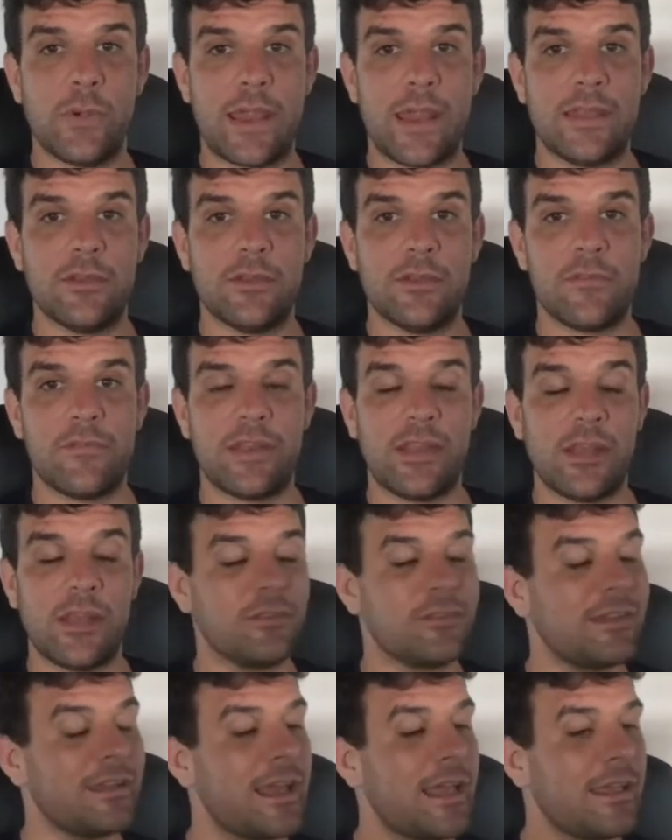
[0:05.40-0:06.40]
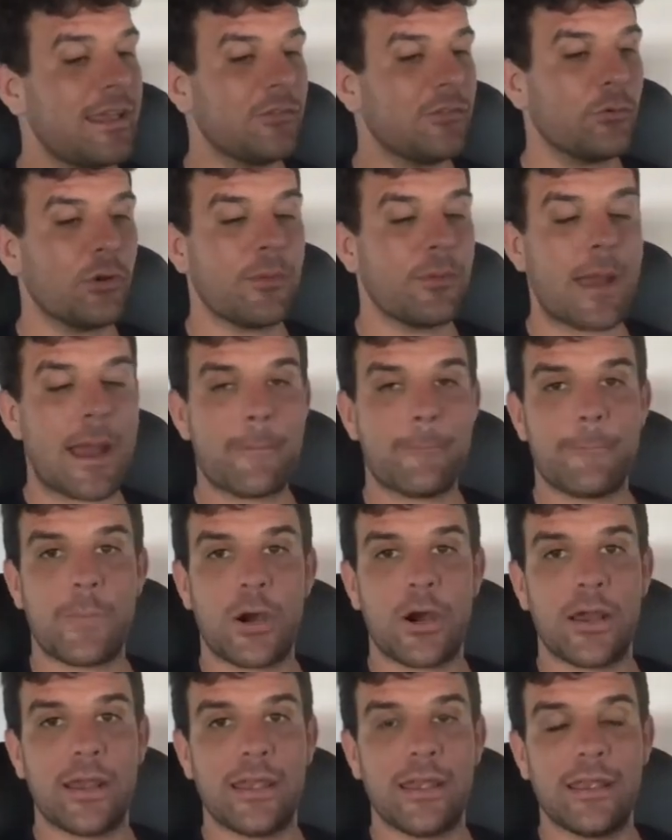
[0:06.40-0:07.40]
another video, and today is all about
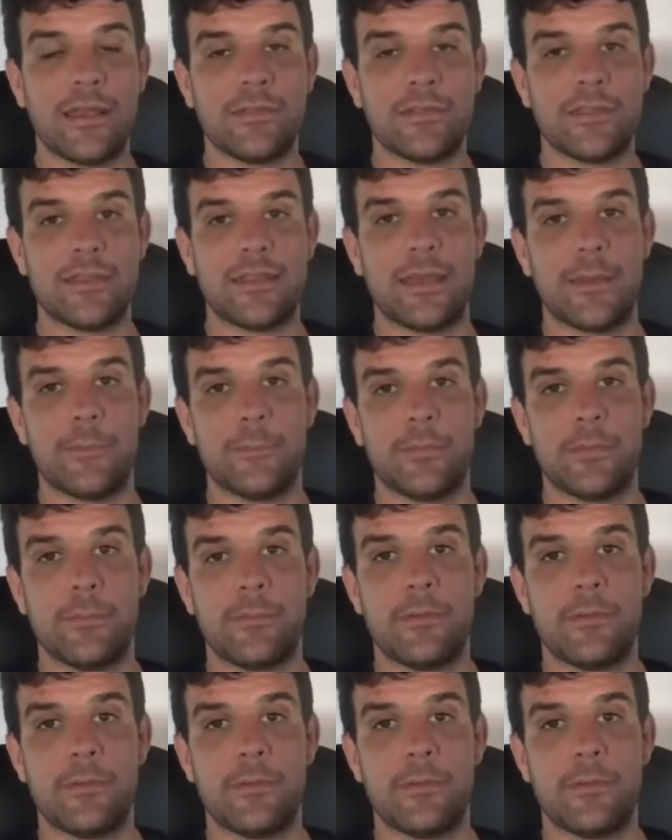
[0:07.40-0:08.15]
buying the dip.